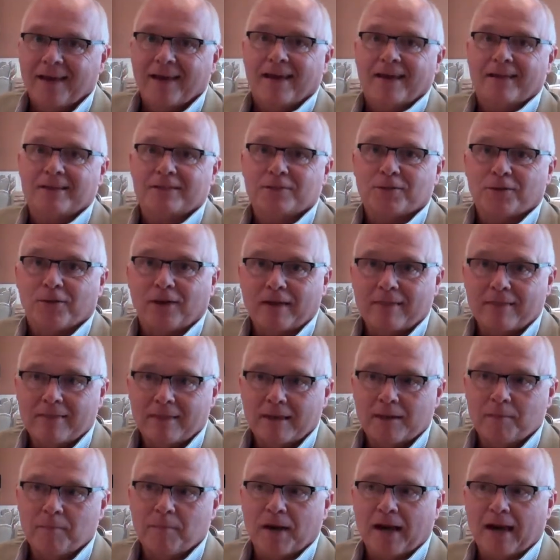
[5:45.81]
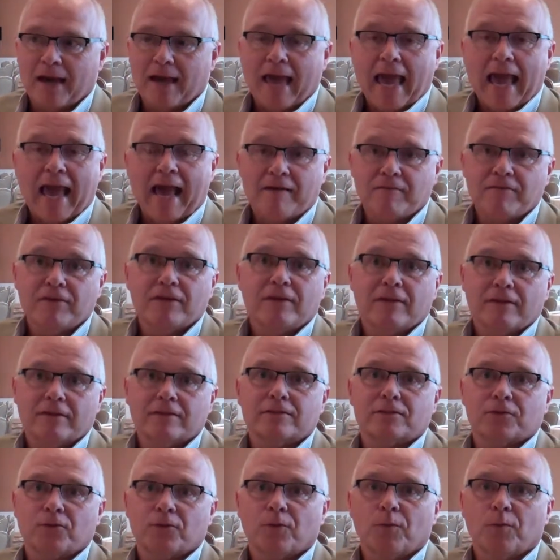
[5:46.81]
And so I think by having
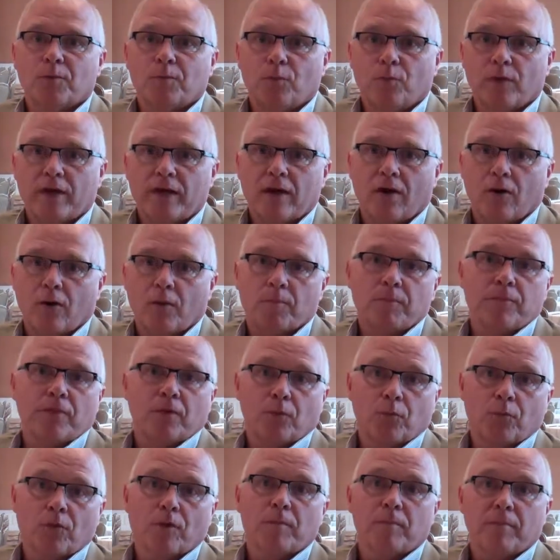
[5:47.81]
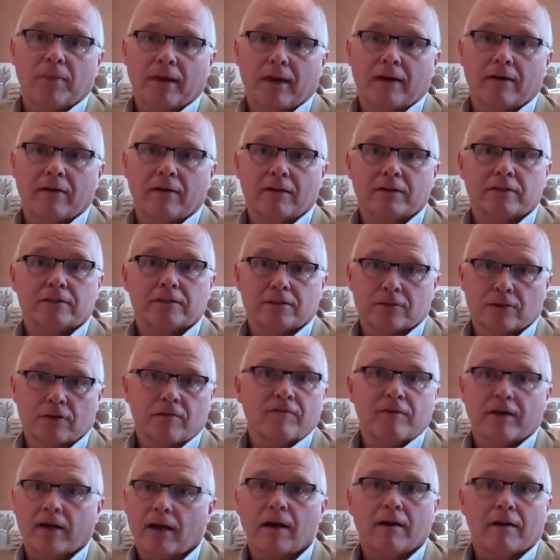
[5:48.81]
this group, we hope that we're better at
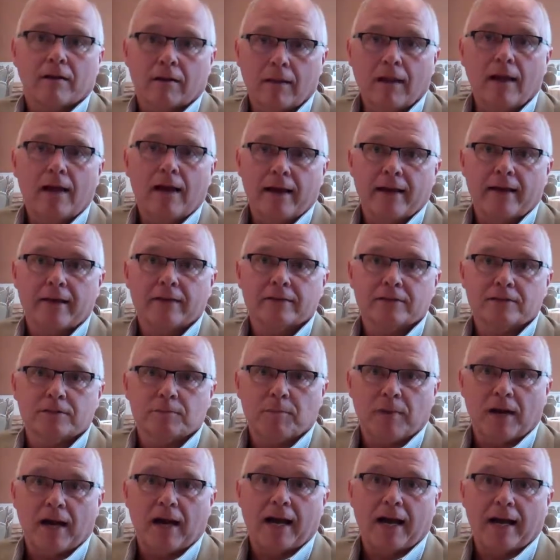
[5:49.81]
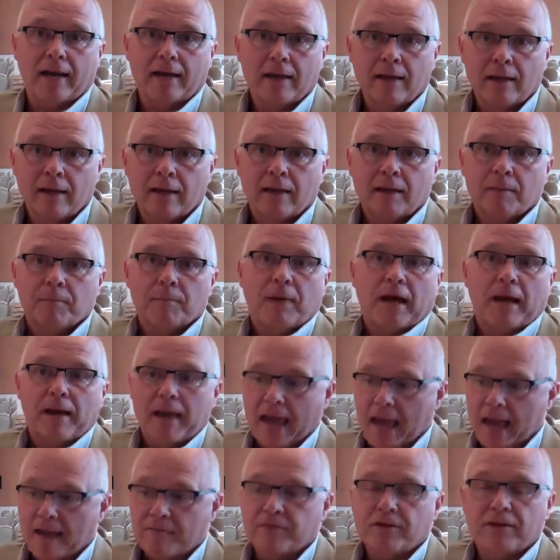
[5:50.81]
serving our clients by
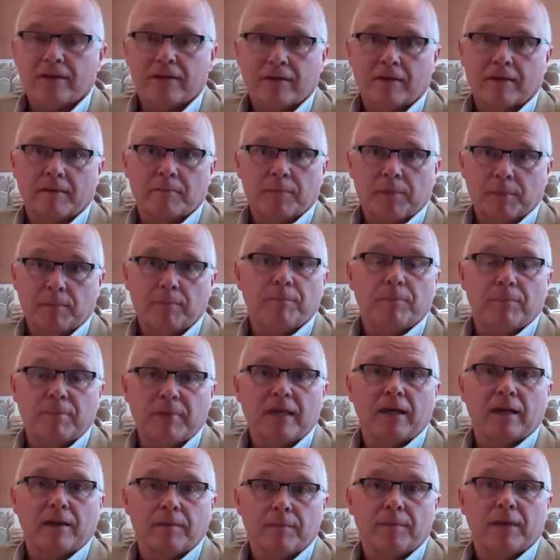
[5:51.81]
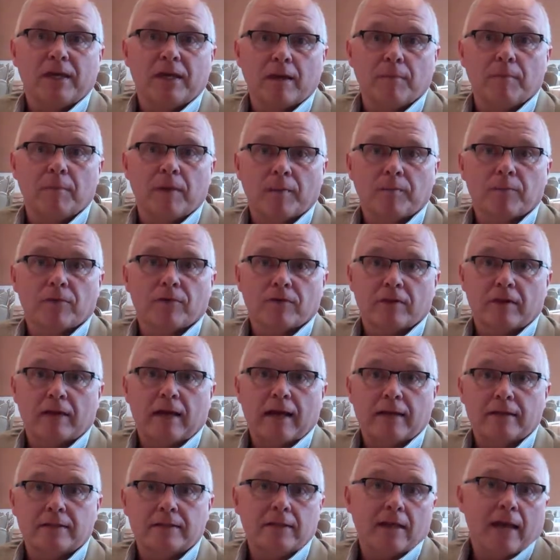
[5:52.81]
having being a member of the
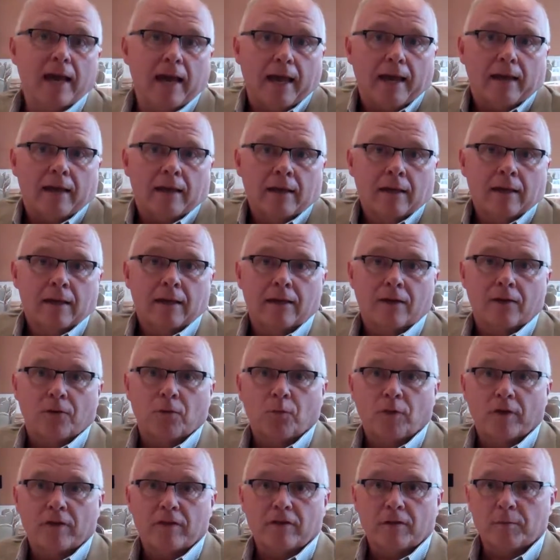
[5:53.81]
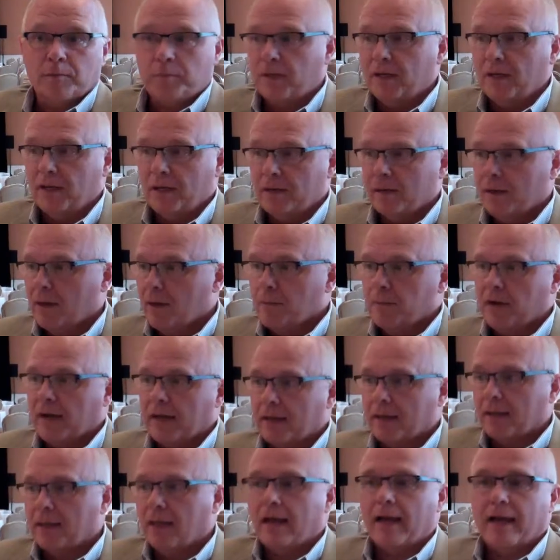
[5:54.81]
ITA. You know, whether it be my
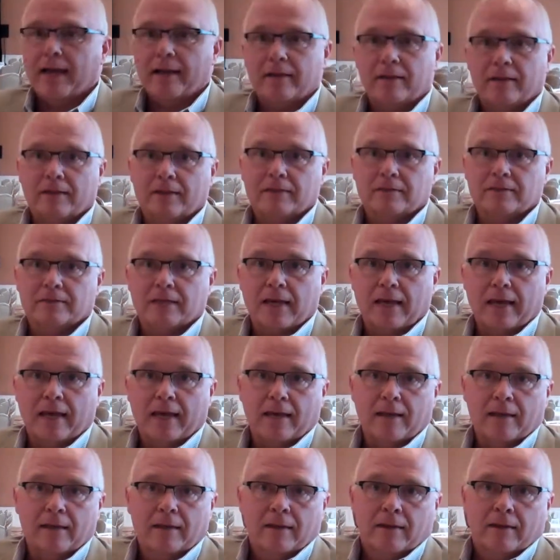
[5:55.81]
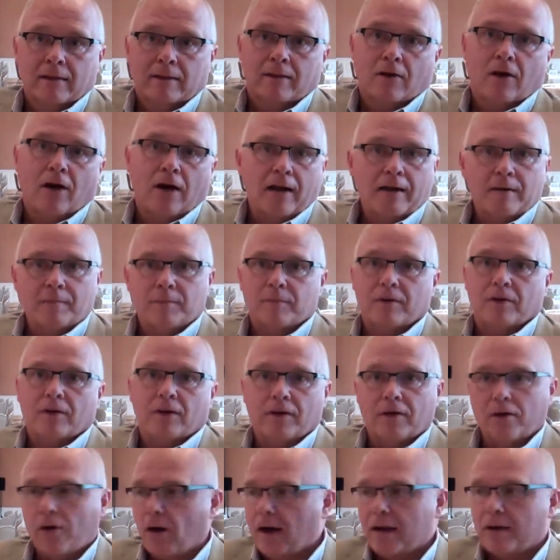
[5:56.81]
client is an
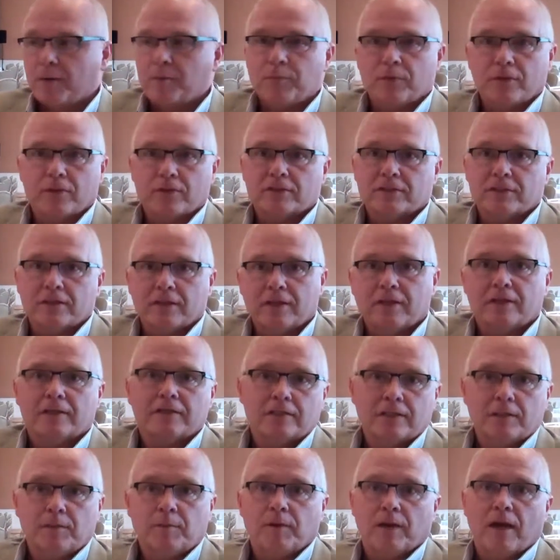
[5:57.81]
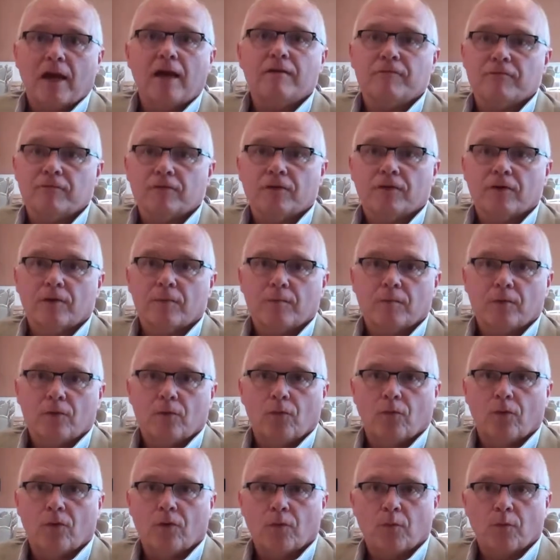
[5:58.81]
audit person in a CPA firm
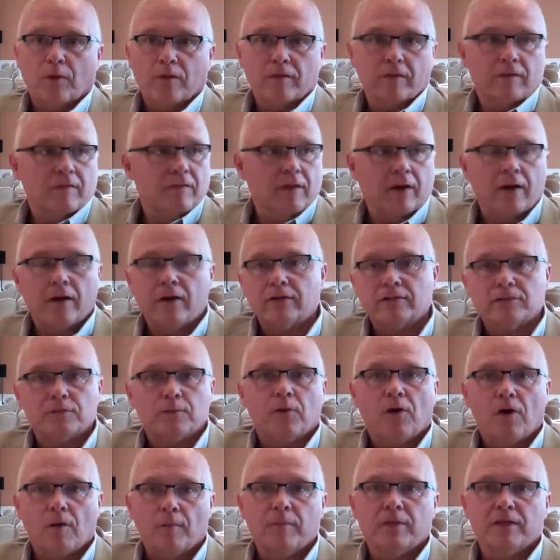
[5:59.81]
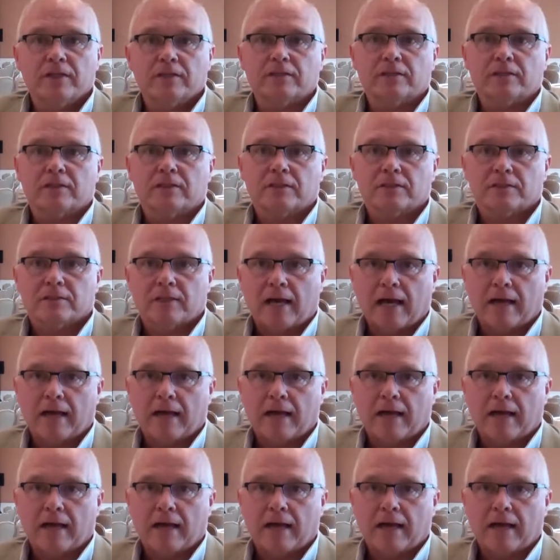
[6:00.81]
or whether they're a small business.